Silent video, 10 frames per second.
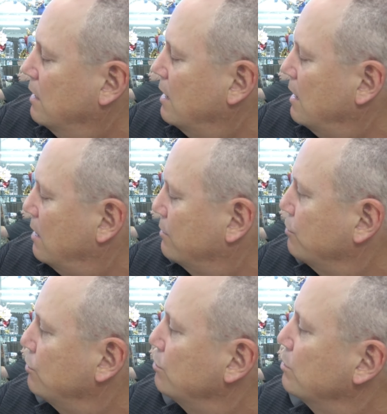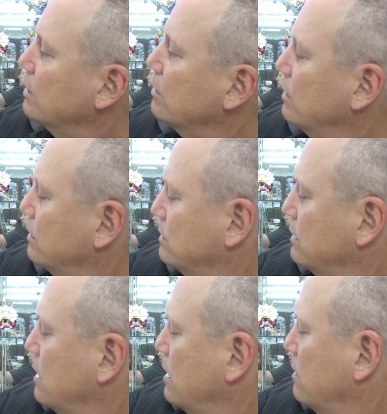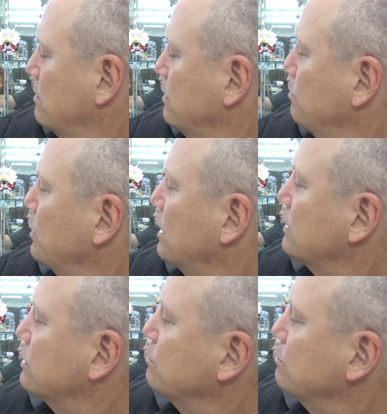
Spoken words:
I thought we got we get some